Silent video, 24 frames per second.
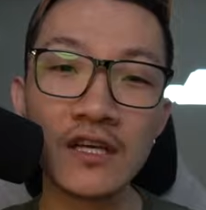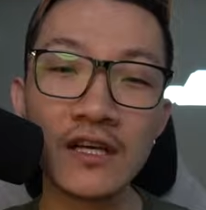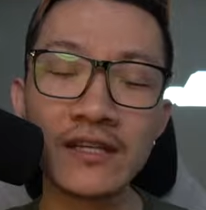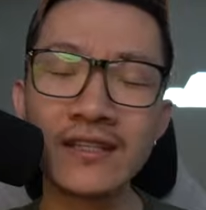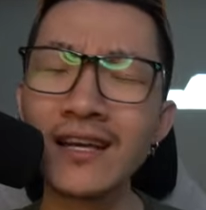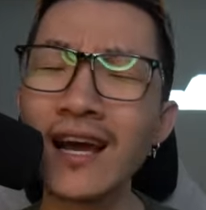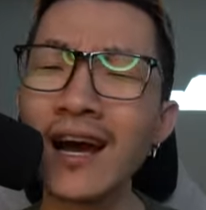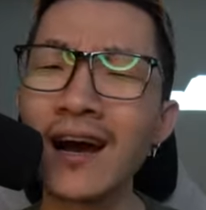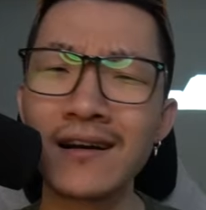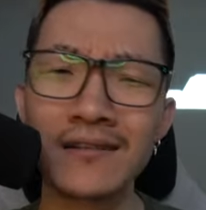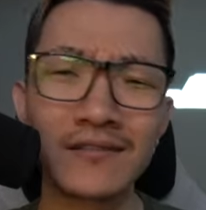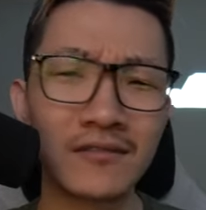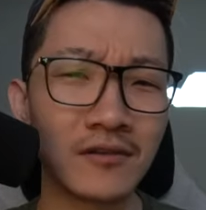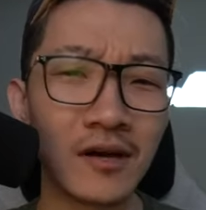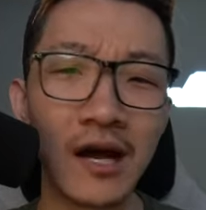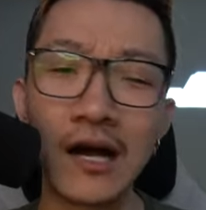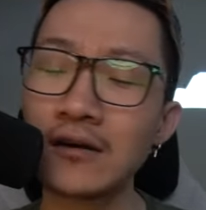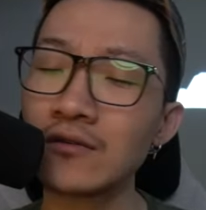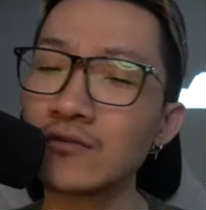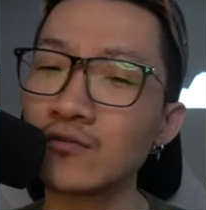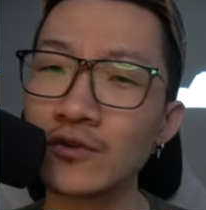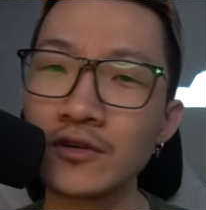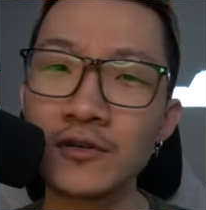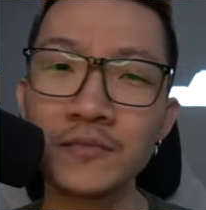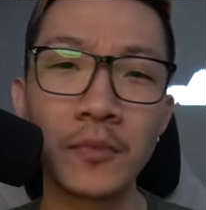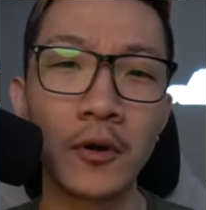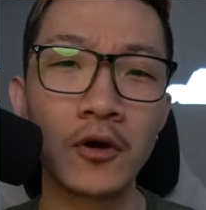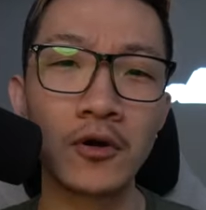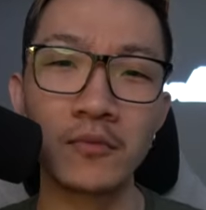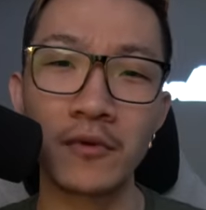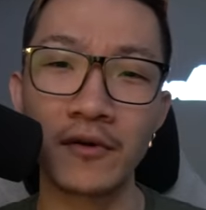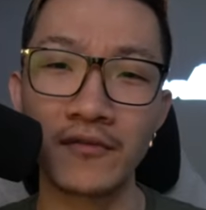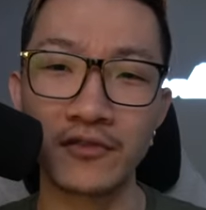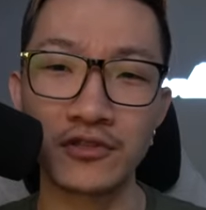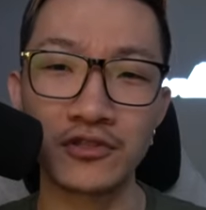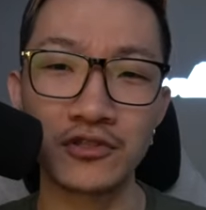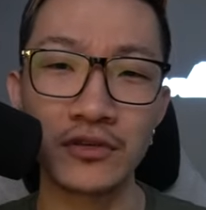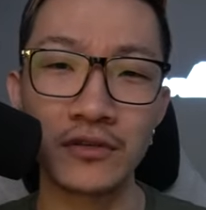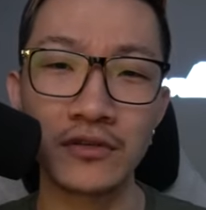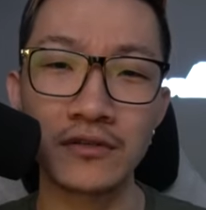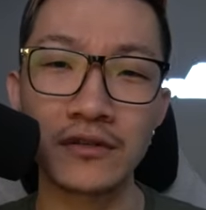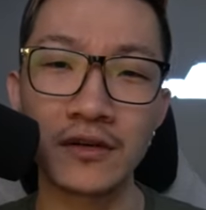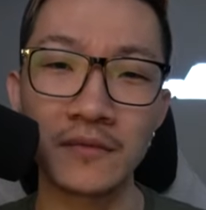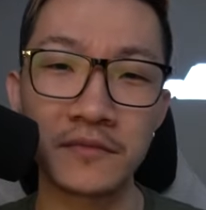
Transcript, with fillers: And yeah, wow, weird Pokemon for sure.